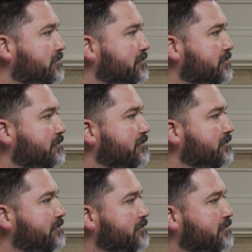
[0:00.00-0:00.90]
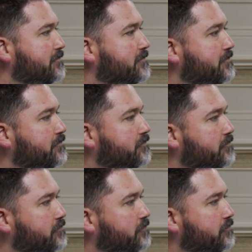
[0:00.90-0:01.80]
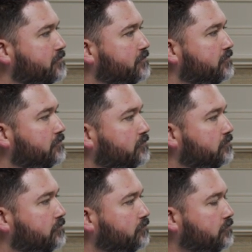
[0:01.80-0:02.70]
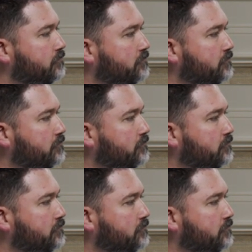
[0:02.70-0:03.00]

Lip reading: (silent)